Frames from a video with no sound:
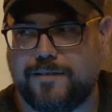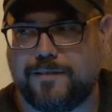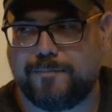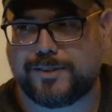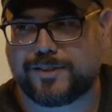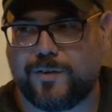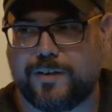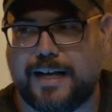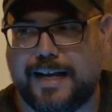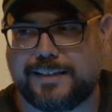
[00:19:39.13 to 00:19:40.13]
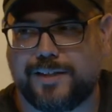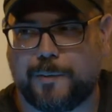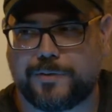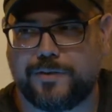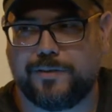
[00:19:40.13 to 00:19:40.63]
Muskoka has the
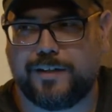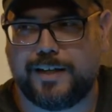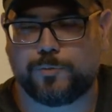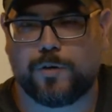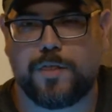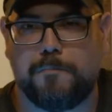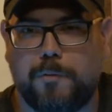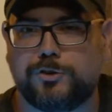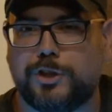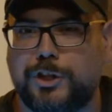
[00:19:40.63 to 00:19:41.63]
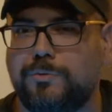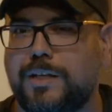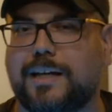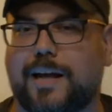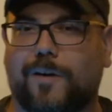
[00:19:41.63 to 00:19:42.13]
opportunity, is one of the most
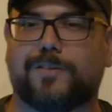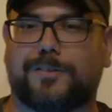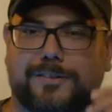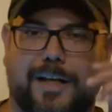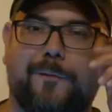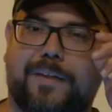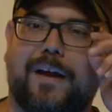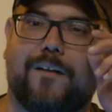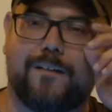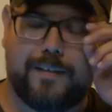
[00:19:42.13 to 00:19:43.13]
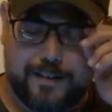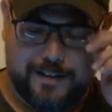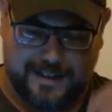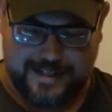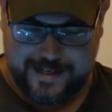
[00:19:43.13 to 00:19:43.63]
unique characters out there,
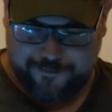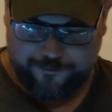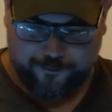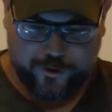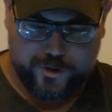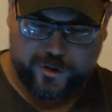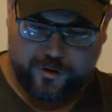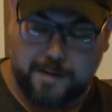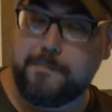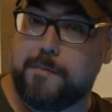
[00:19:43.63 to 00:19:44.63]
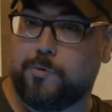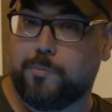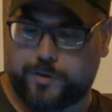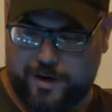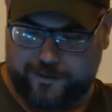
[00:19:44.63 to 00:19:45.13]
for sure, and
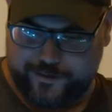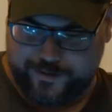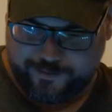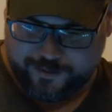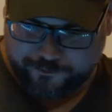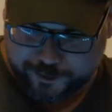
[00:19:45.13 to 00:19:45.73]
memorable characters out there for